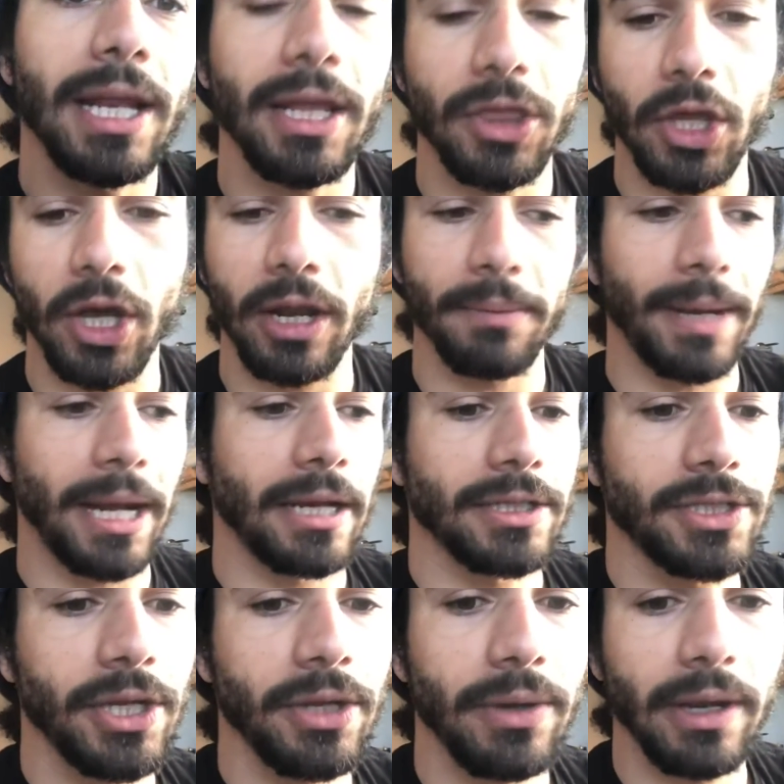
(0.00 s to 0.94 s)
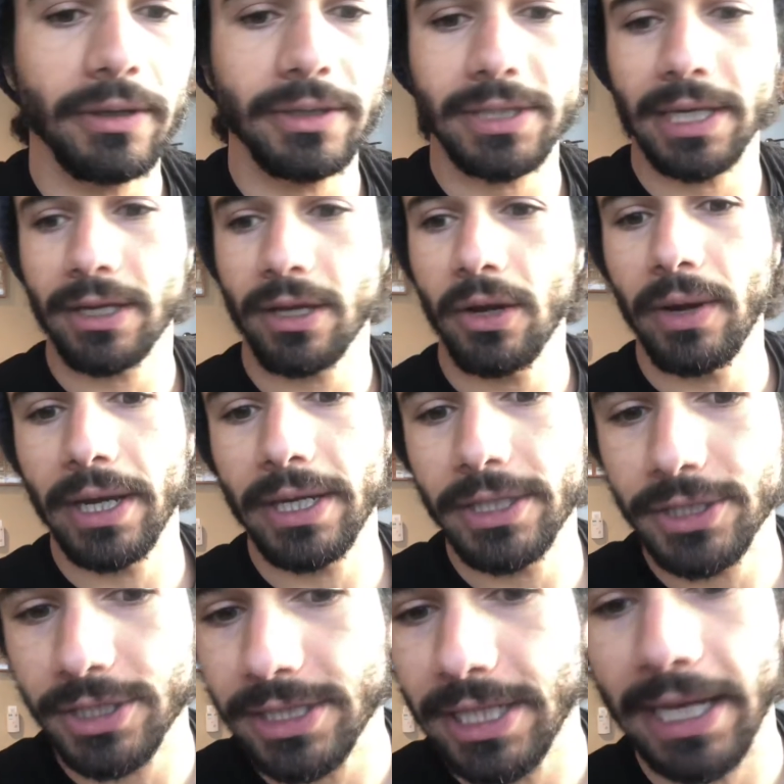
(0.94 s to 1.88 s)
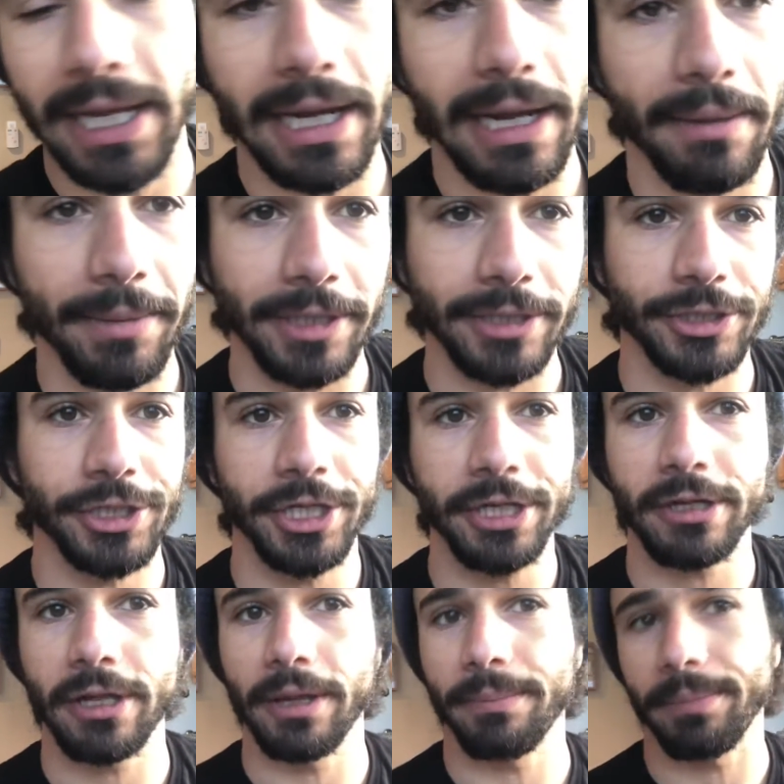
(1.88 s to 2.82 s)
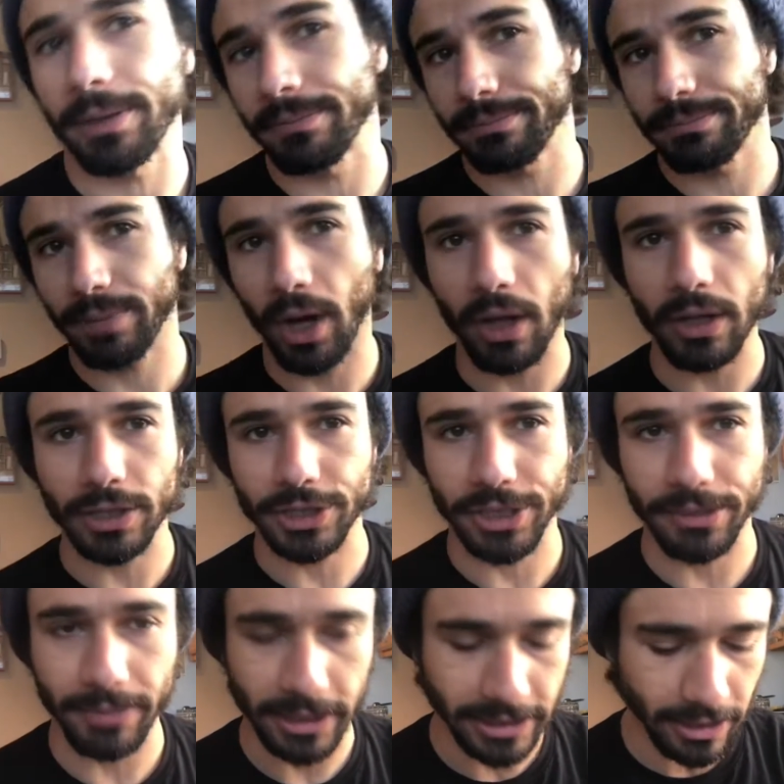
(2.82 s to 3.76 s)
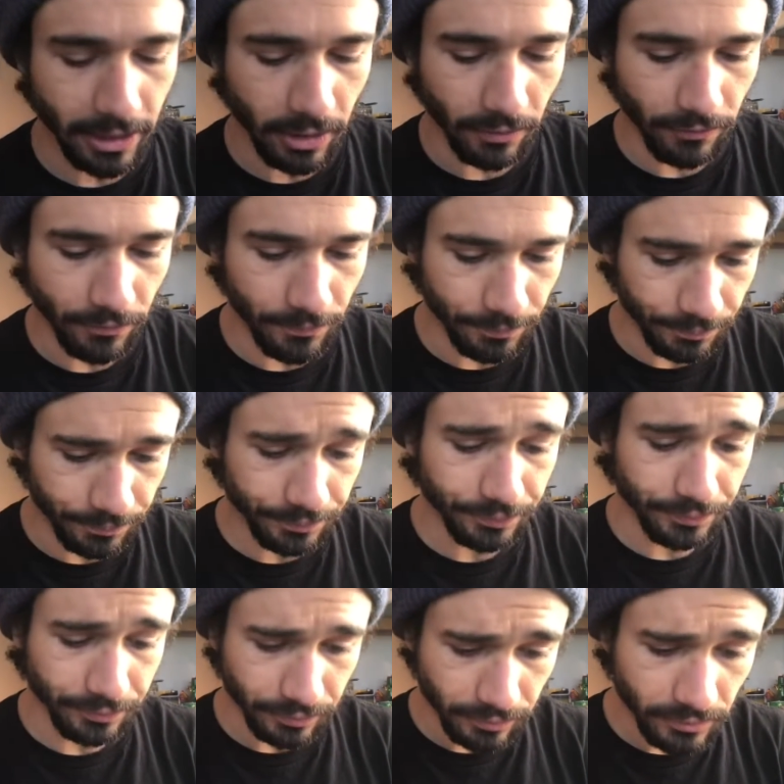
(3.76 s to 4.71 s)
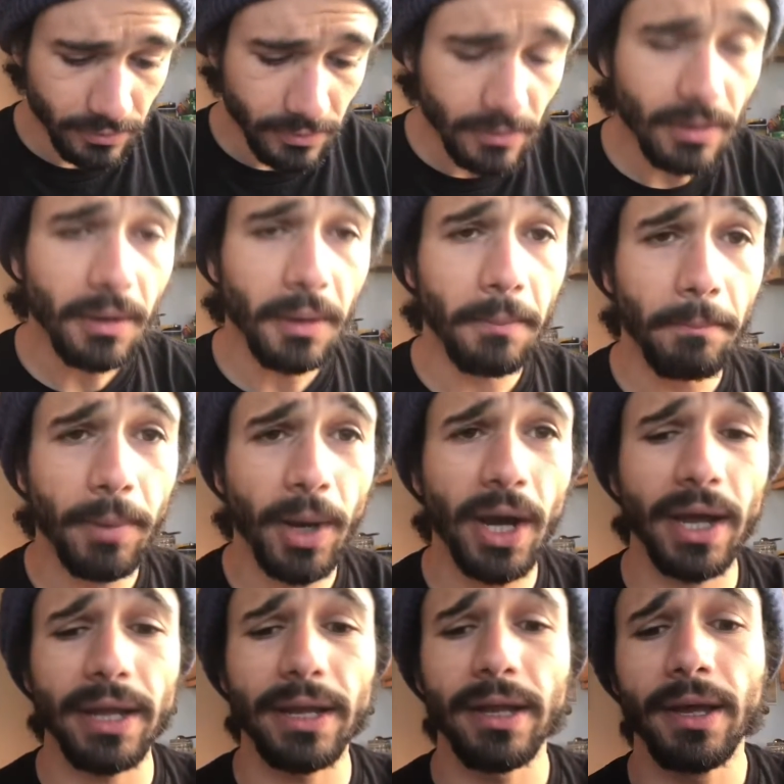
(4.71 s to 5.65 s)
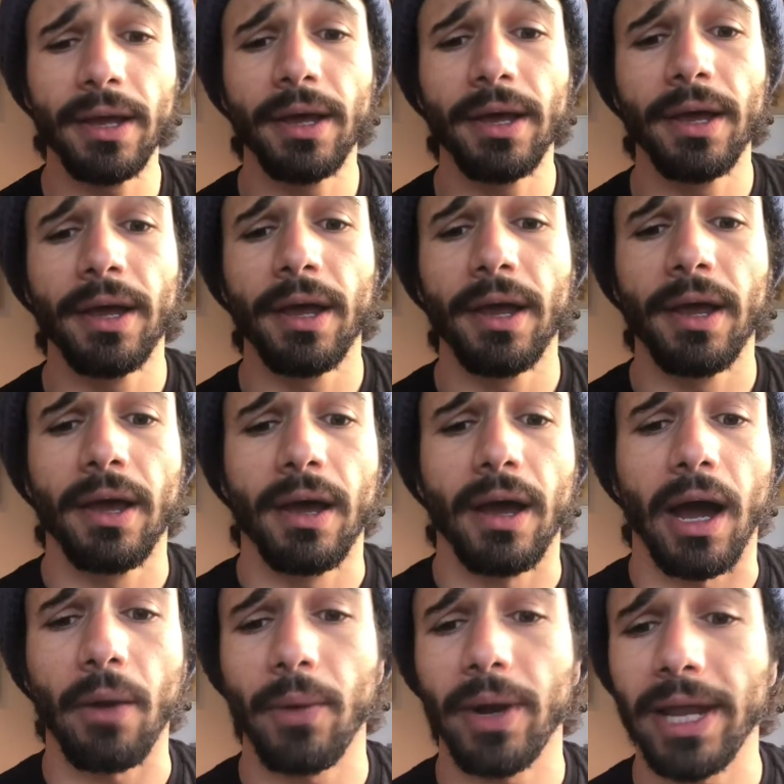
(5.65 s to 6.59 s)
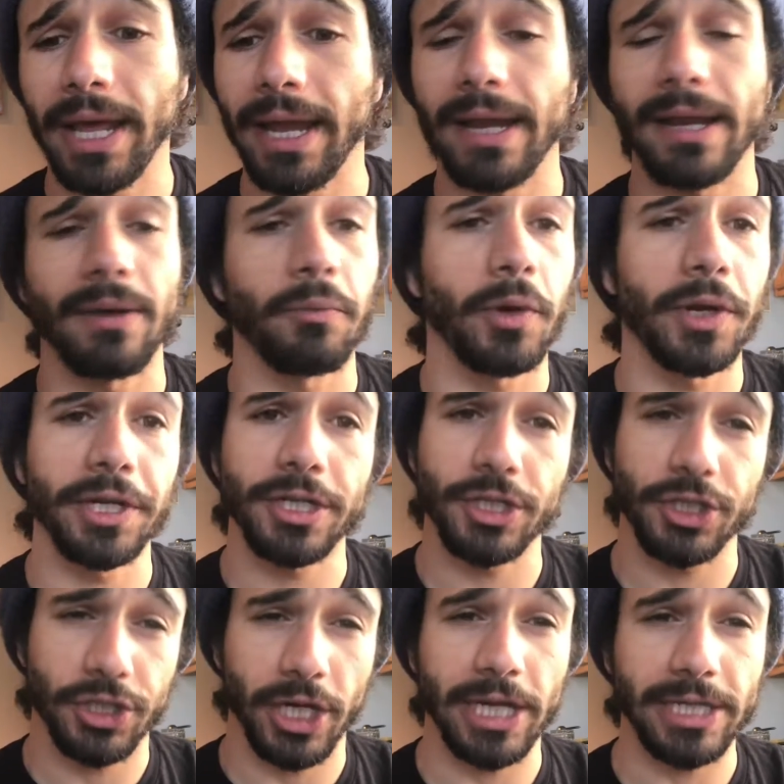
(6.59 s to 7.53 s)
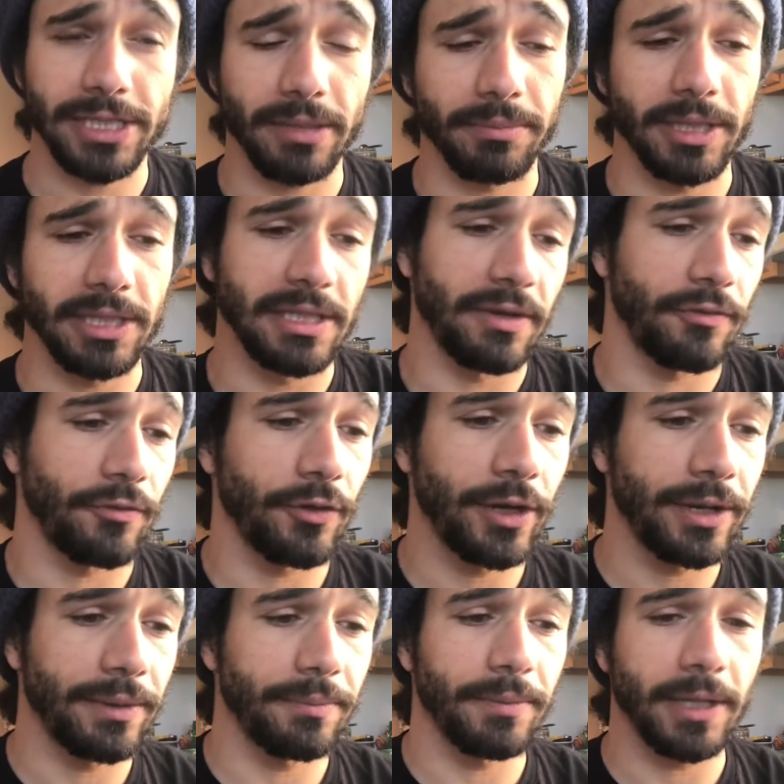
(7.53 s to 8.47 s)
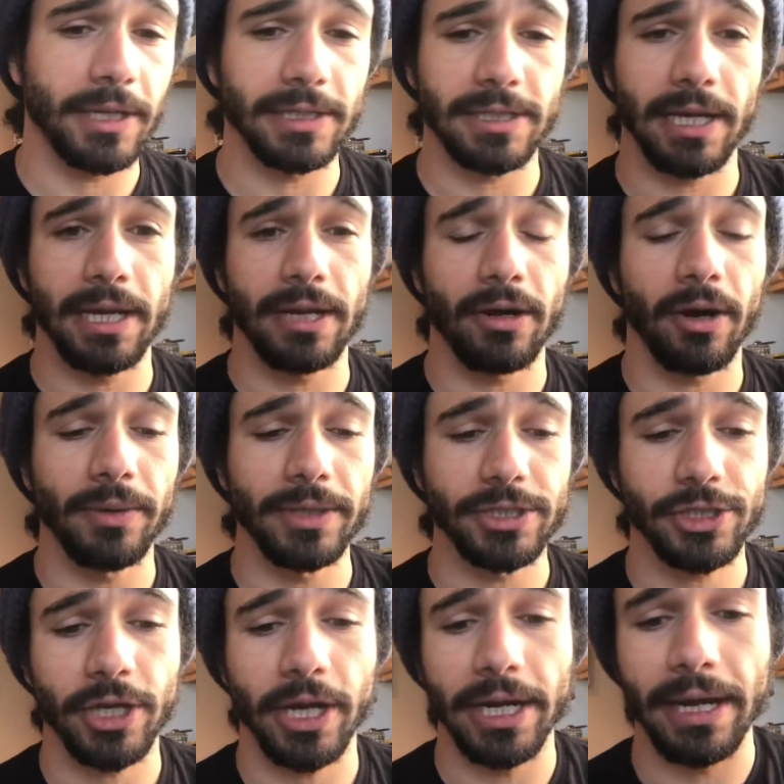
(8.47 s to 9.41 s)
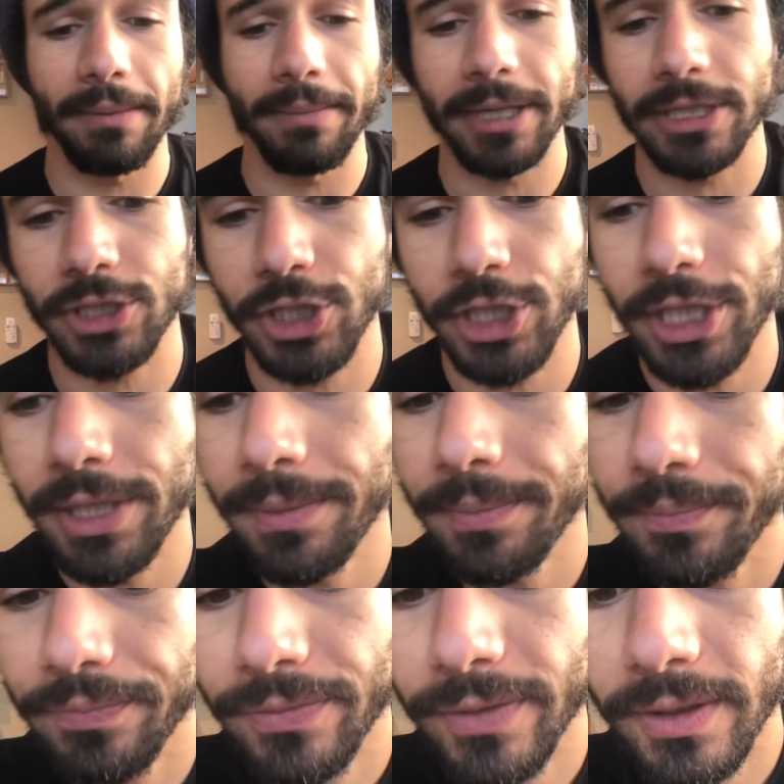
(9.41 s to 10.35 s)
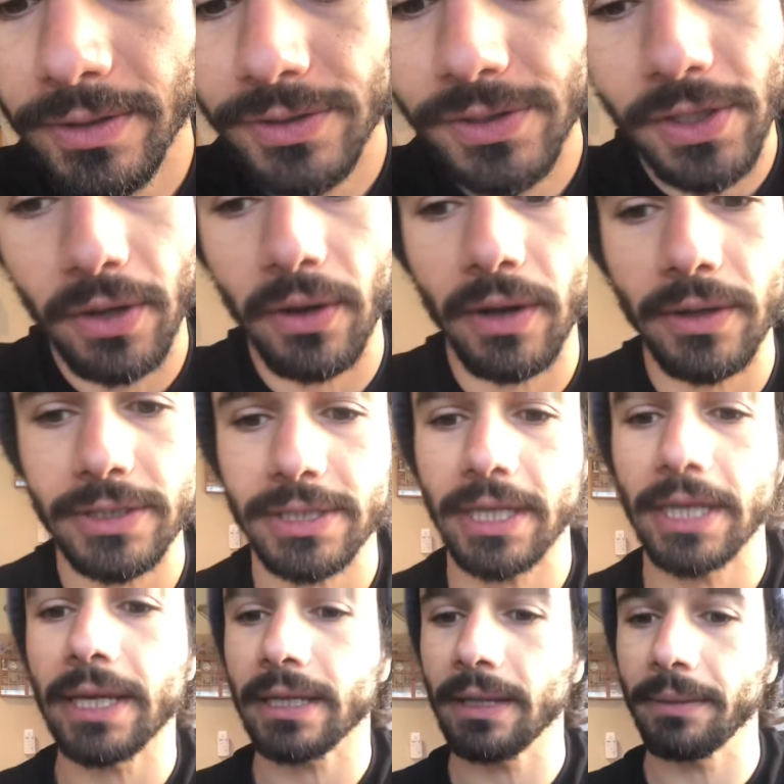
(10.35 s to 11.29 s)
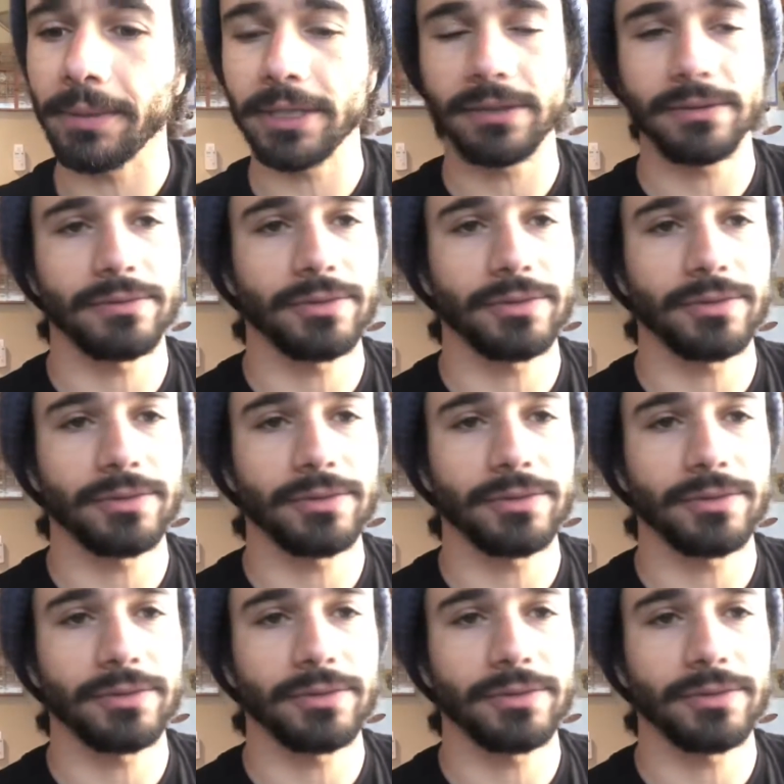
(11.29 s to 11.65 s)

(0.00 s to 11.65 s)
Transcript: then I thought about it too, and I was like, oh, I could just take an MXG clip and polish it myself. But I went ahead and wanted to try something different because I had always tried MXG. So I was like, let me